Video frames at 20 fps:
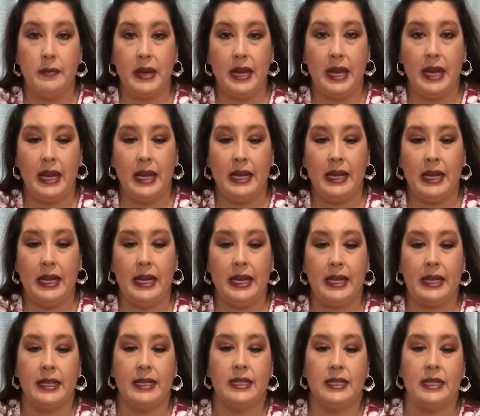being
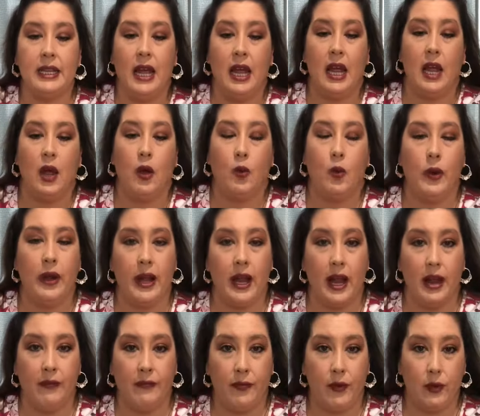is when
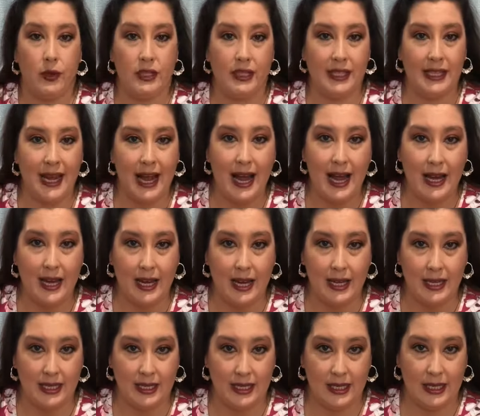I first got
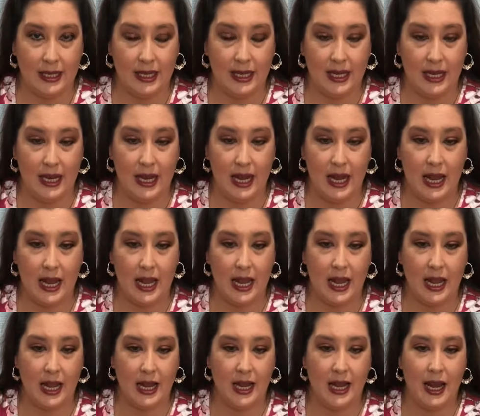it,
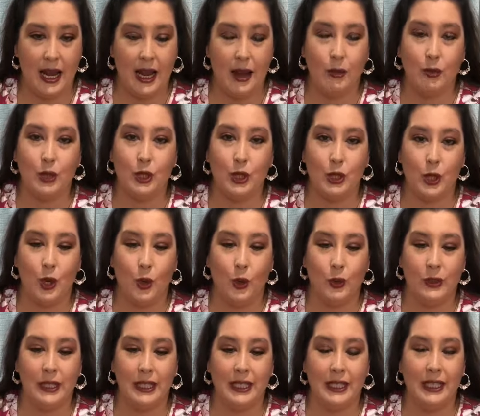I was
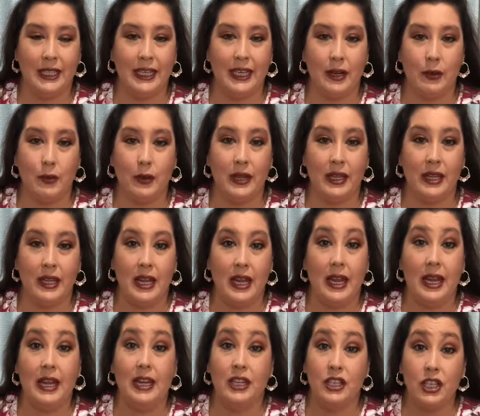told to clean it with
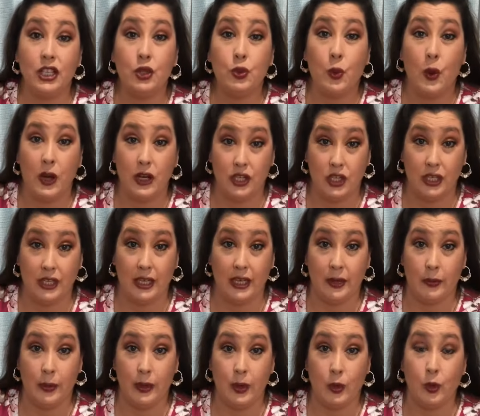dishwashing
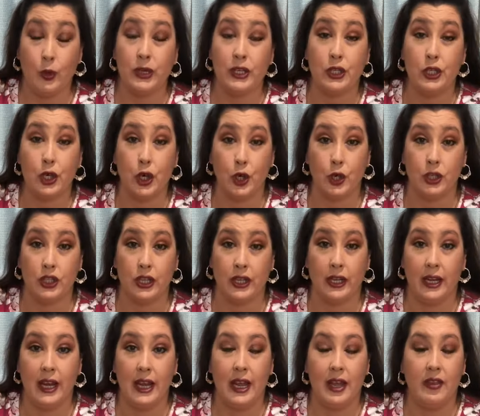liquid or detergent,
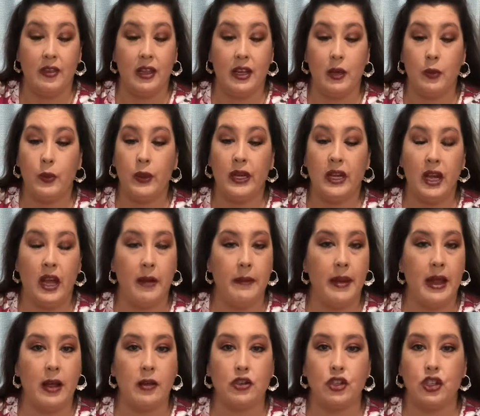that it would come
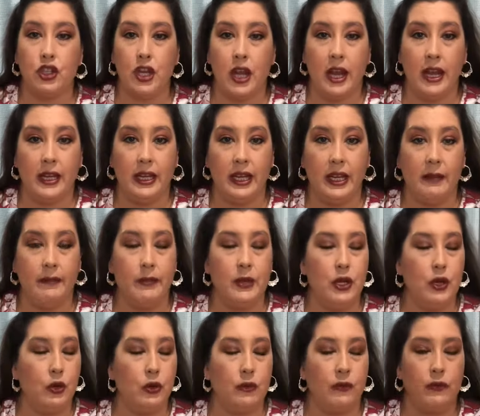out shiny,
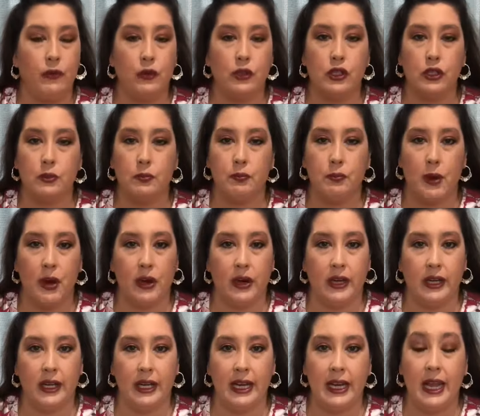beautiful,
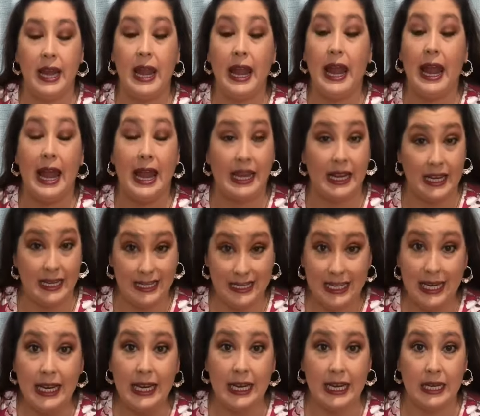sparkly, and it
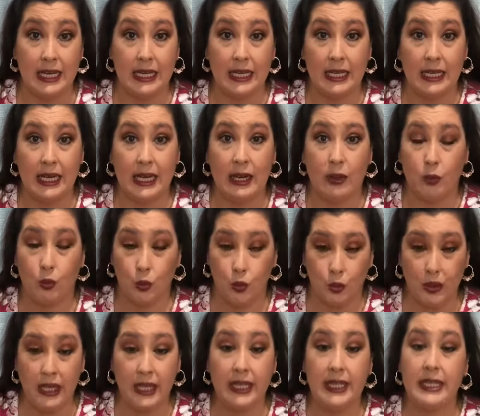did. It
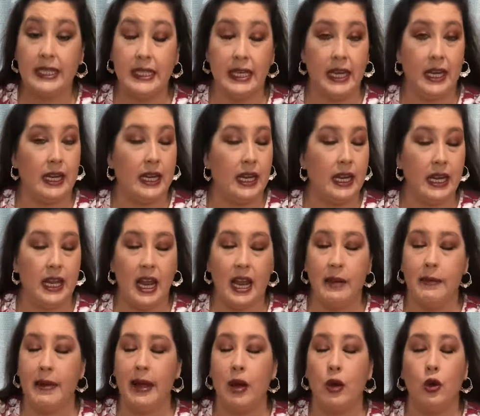really did. It
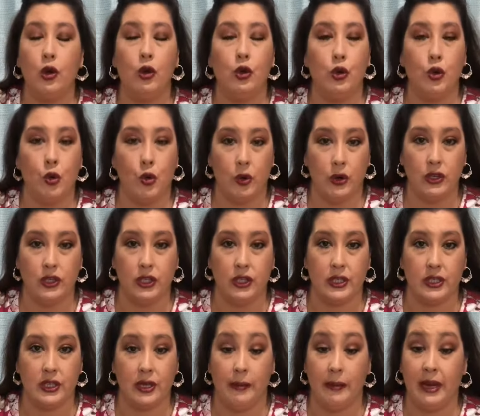came out
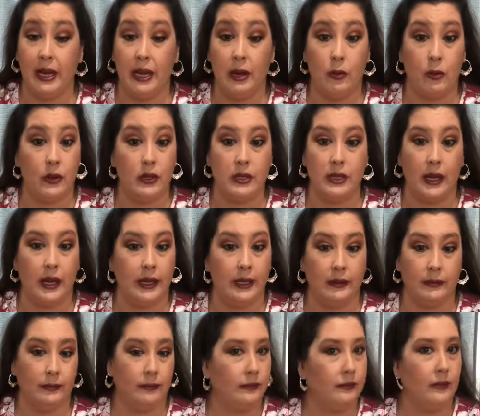gorgeous. I mean, it was
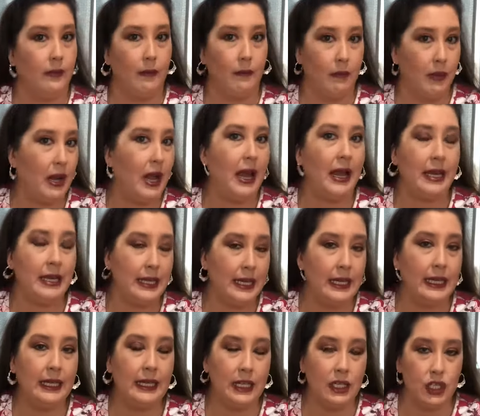like
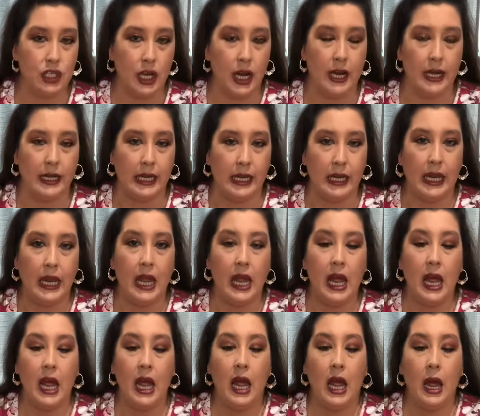blindingly shiny.
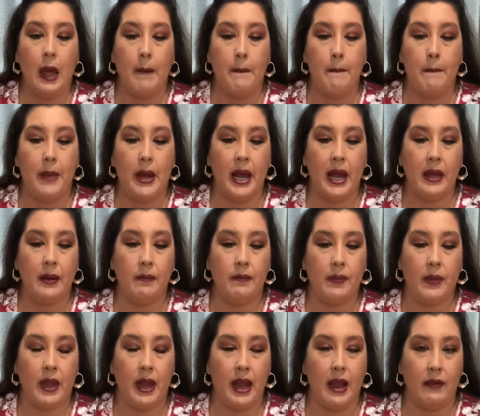But
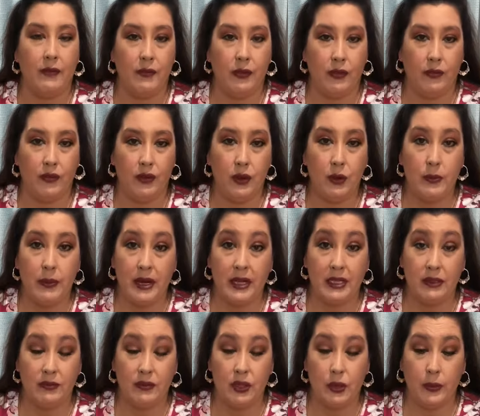after a few
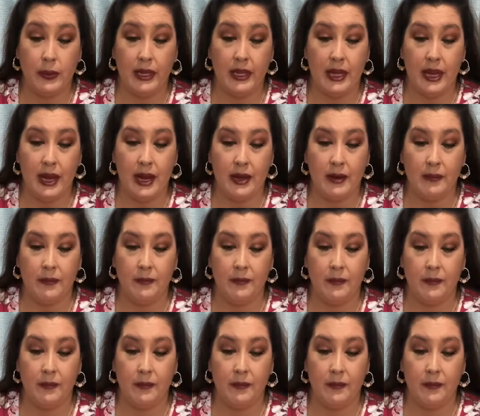months of doing that,